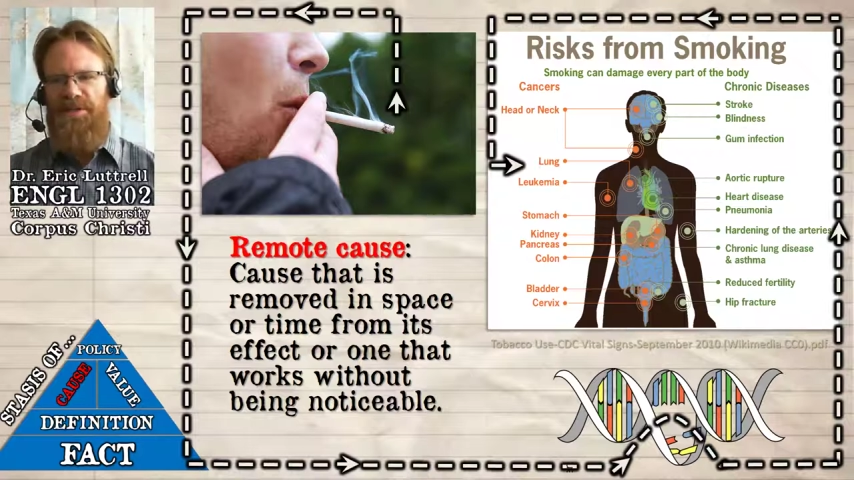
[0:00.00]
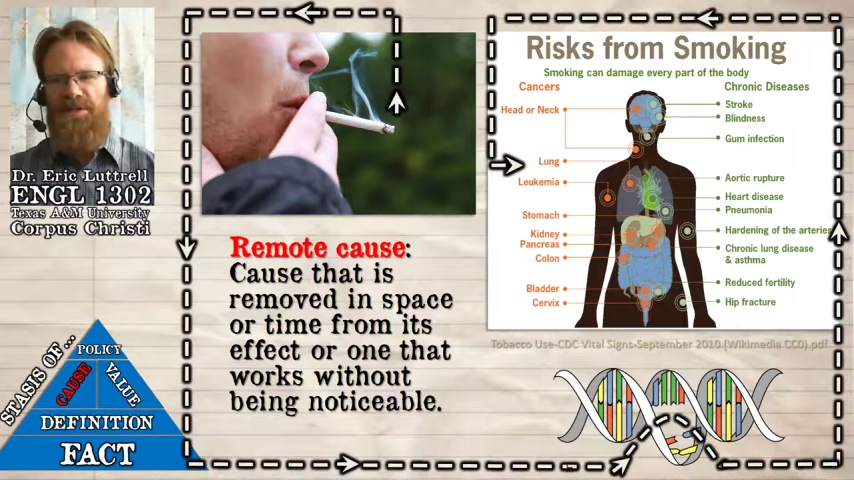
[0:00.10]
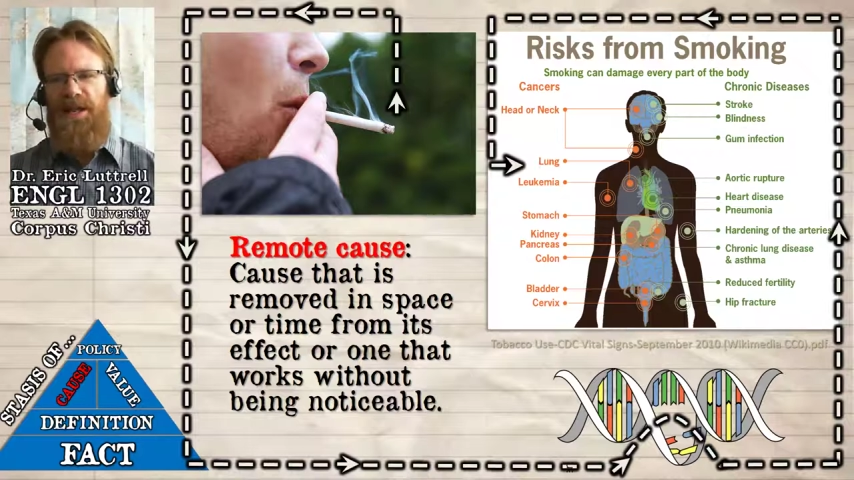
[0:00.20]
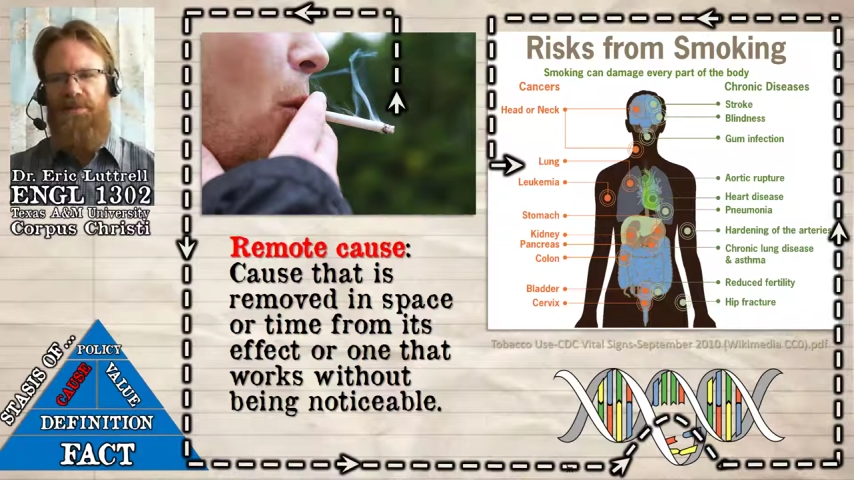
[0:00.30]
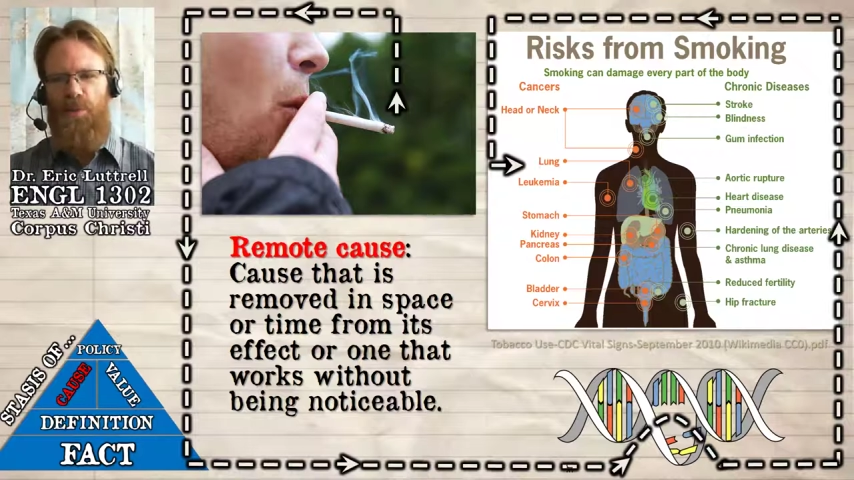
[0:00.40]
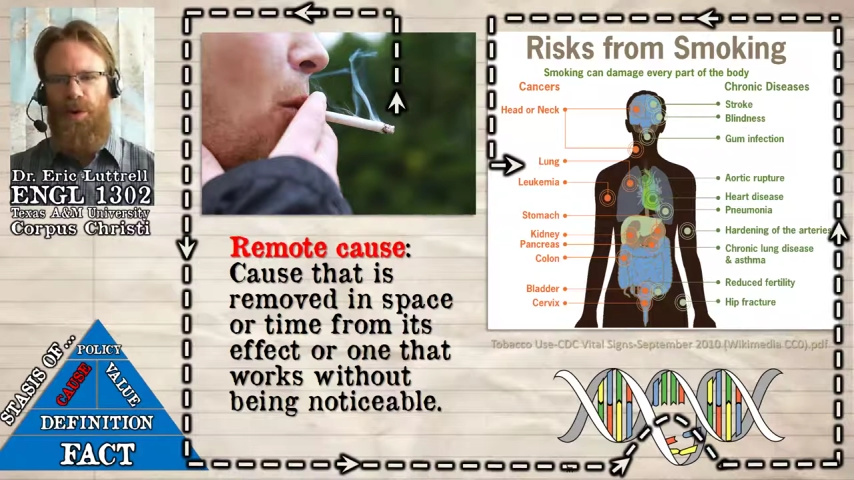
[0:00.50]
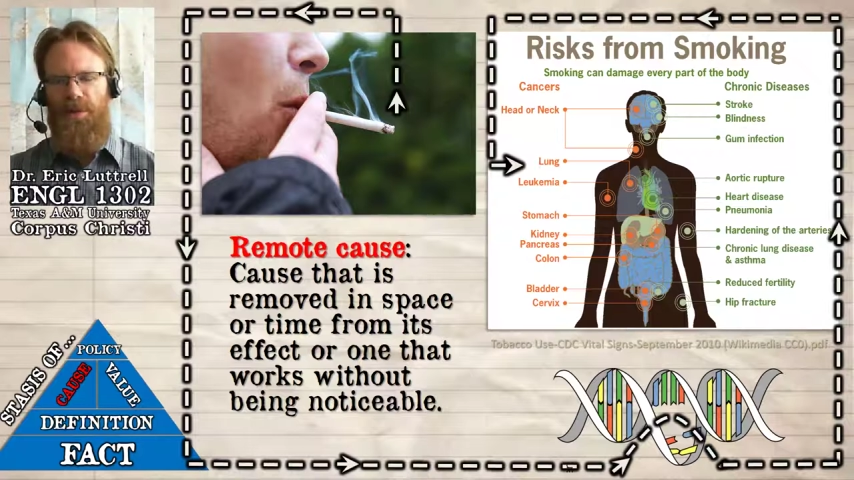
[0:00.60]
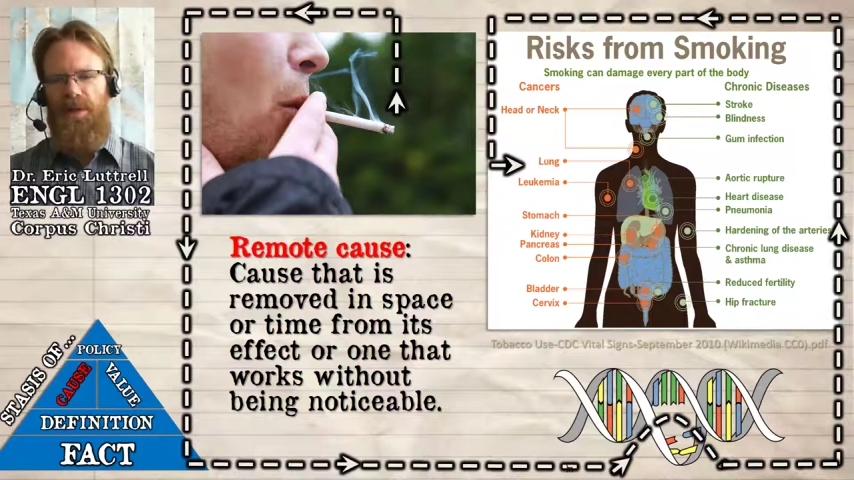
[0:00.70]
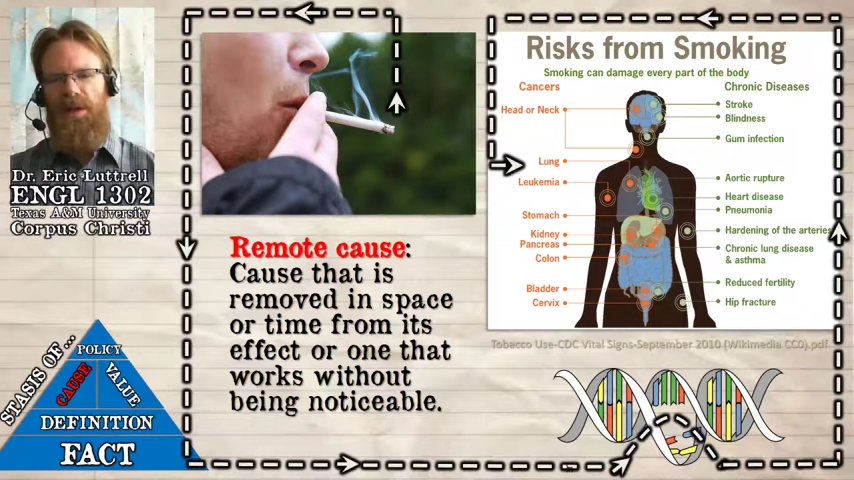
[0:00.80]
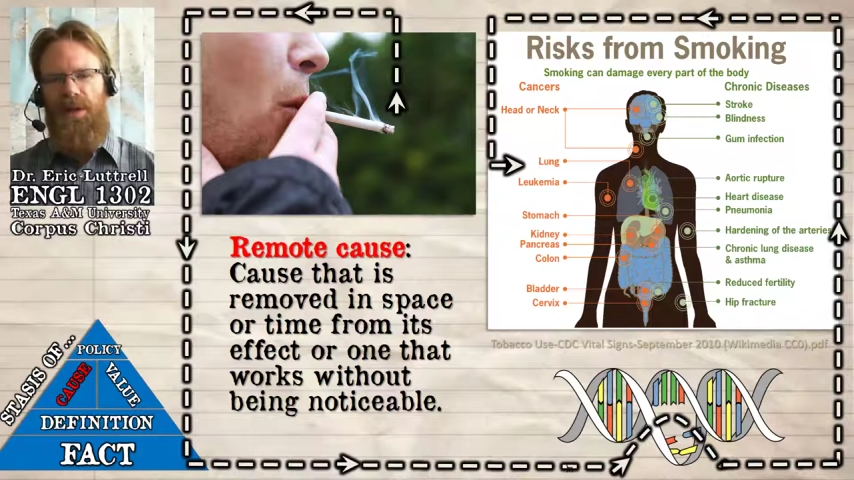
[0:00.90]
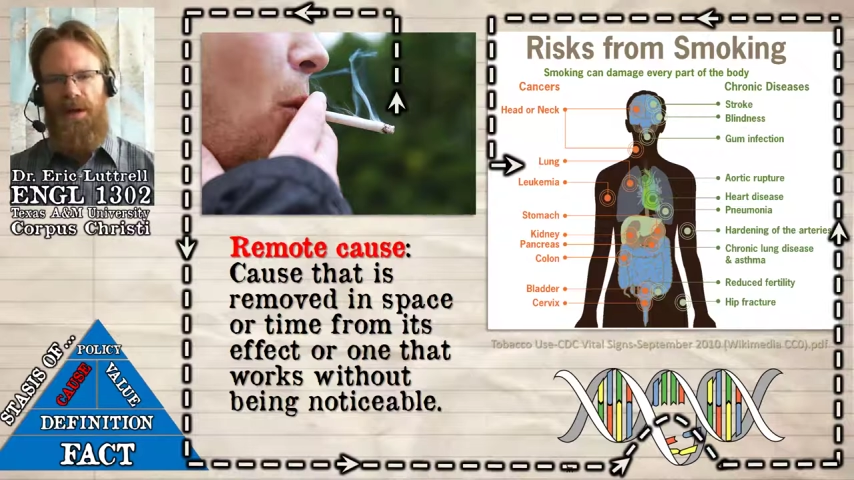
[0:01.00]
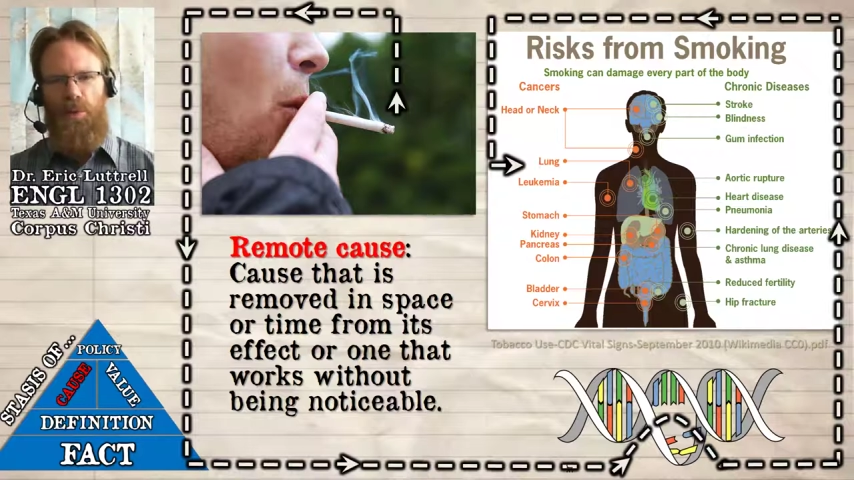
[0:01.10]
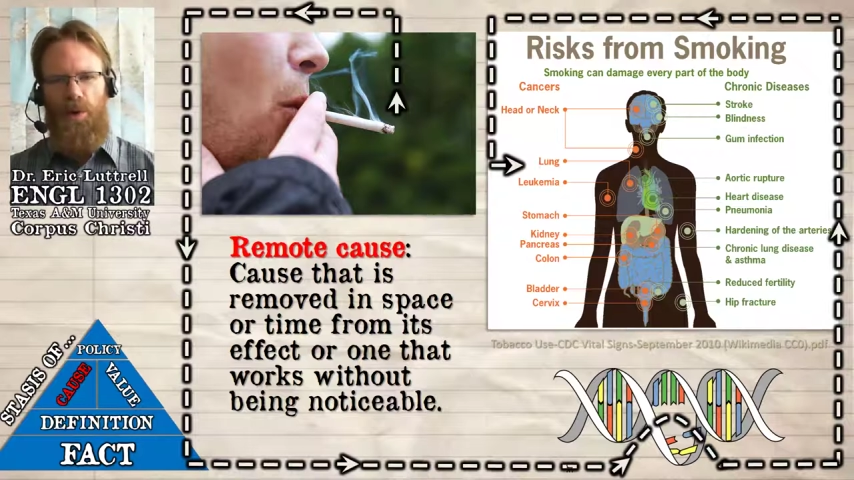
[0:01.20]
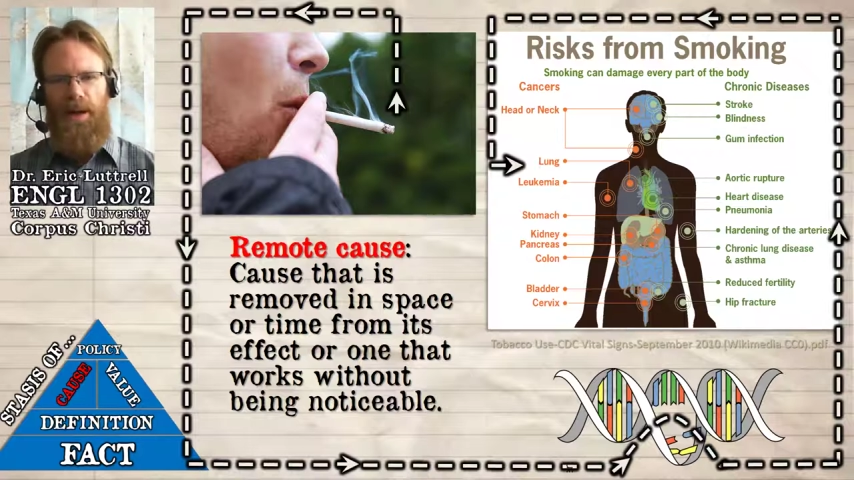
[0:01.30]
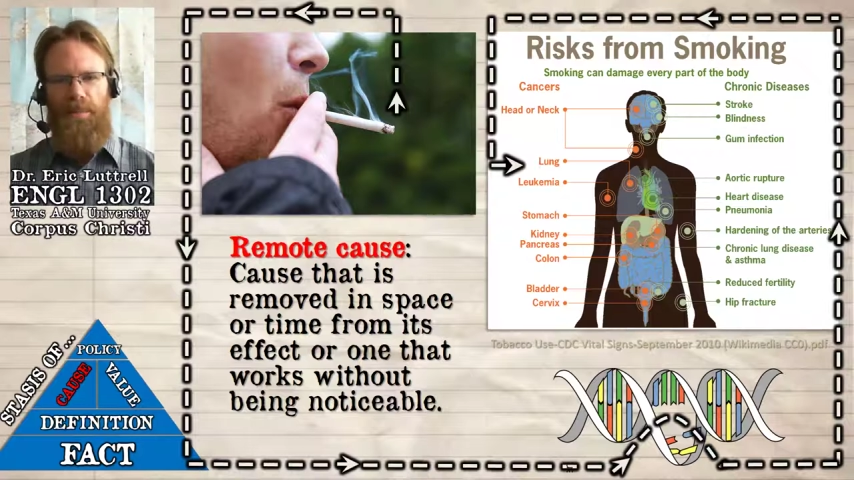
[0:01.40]
it's not even worth uh,
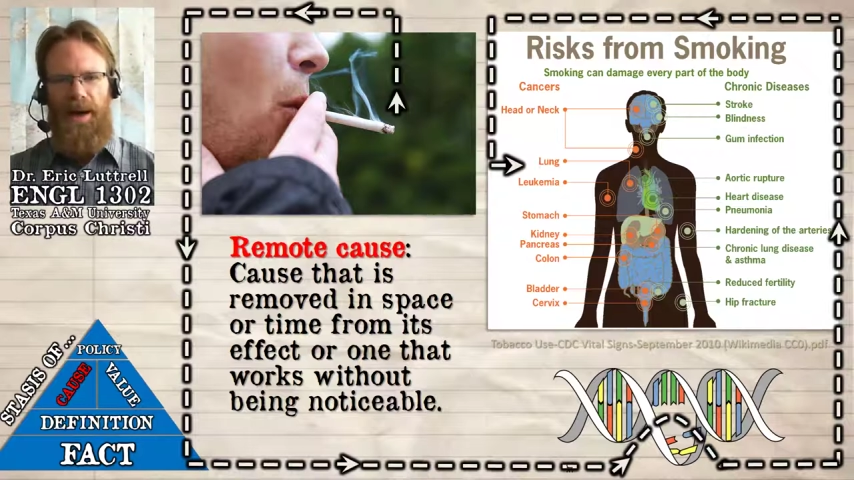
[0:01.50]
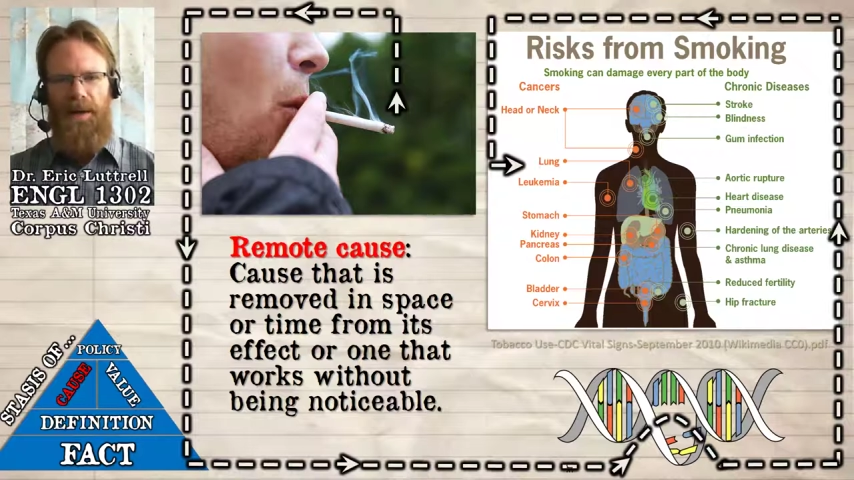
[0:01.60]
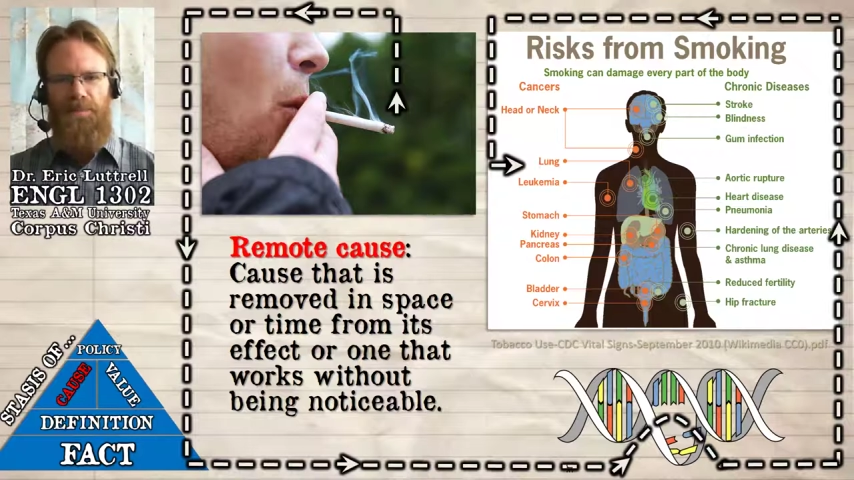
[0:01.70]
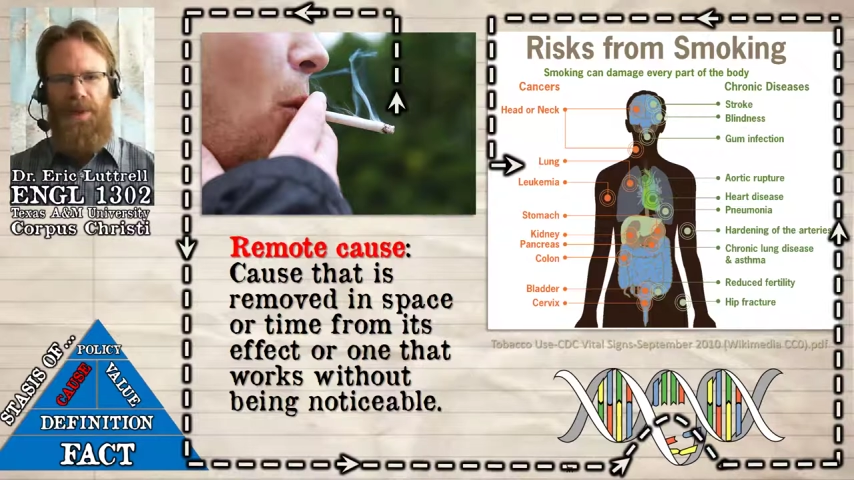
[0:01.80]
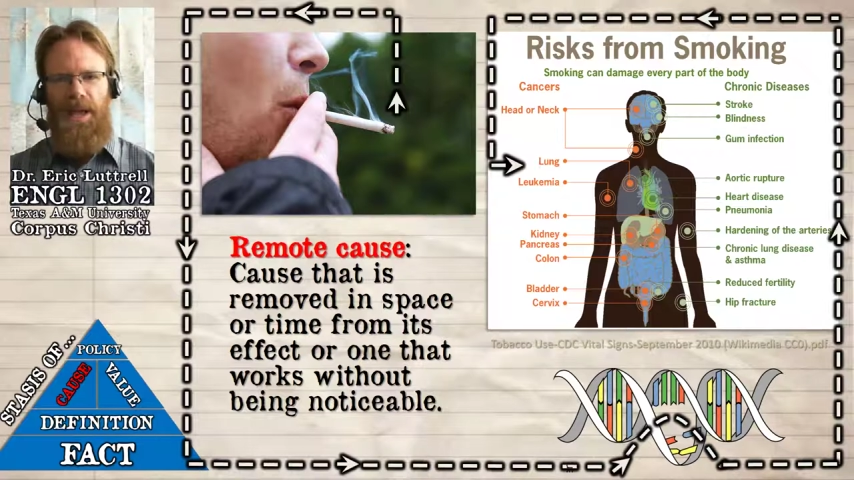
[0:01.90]
worrying about